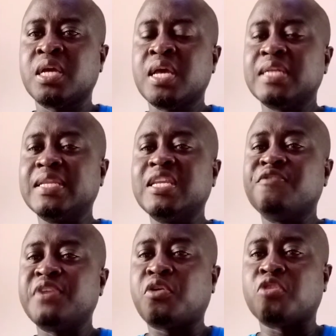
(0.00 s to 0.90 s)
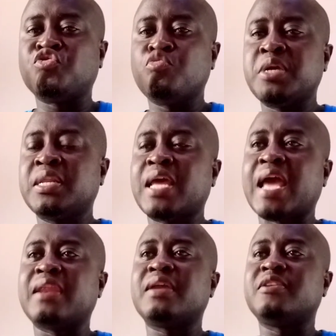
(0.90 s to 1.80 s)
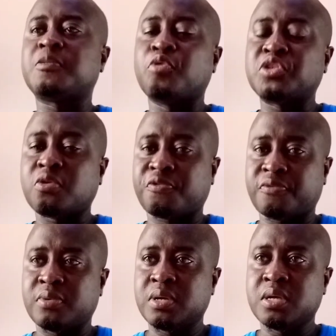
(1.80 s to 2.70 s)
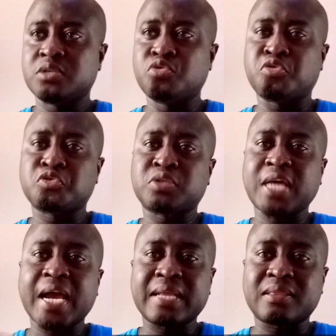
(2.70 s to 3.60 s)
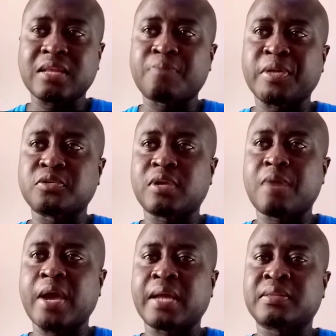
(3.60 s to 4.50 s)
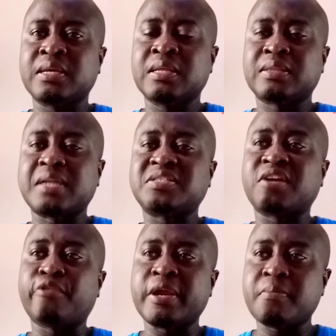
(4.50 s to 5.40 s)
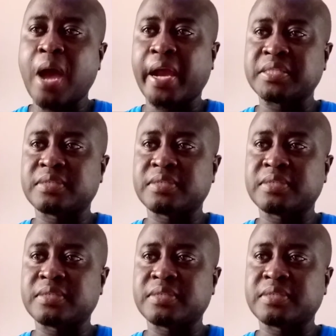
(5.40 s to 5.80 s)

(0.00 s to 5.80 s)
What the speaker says: delivery, consuming, and then disposing of. So you could also target that particular market, that is the green market.